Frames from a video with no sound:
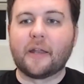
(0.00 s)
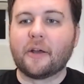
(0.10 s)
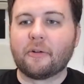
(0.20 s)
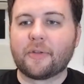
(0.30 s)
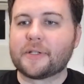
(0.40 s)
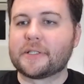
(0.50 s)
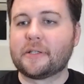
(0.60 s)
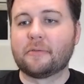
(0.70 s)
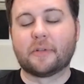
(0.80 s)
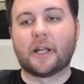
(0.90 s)
I know there's
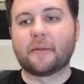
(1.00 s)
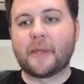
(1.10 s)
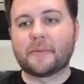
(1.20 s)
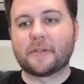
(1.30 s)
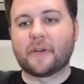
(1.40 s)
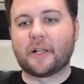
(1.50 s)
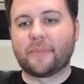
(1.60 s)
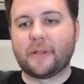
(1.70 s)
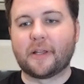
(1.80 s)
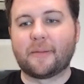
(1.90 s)
the let him keep
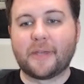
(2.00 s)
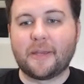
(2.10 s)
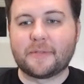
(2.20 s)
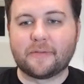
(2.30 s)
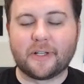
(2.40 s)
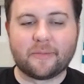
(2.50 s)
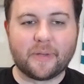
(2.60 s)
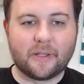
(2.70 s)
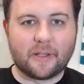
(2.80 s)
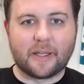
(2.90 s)
developing, let him keep
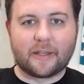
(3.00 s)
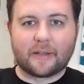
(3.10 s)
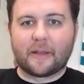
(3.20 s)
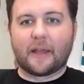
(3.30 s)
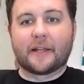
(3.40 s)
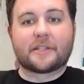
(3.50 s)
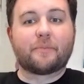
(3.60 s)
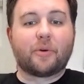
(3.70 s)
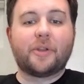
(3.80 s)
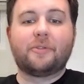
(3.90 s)
developing. Like at
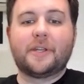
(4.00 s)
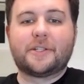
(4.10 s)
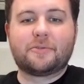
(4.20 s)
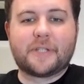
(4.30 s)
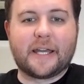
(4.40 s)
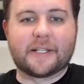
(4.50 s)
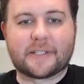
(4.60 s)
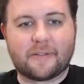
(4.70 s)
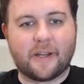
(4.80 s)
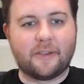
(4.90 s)
some point you need to
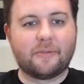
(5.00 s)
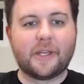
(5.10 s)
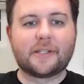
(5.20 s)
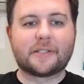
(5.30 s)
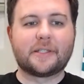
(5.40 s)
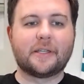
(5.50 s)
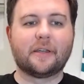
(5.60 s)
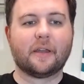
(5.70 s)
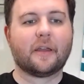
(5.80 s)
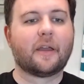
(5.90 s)
test, right? You need to
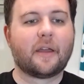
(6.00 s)
see,